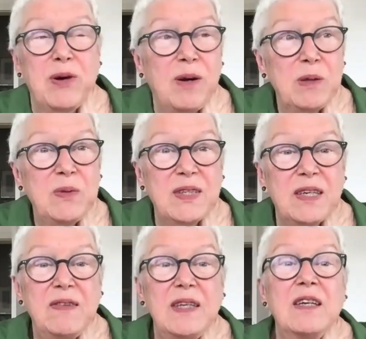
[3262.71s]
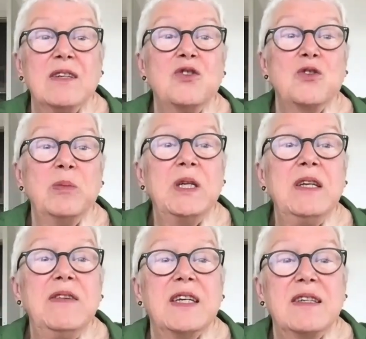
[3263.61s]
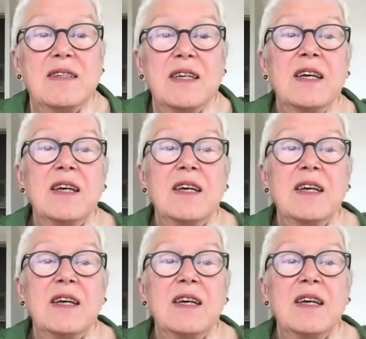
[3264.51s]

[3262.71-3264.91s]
problems, I think, in Germany, that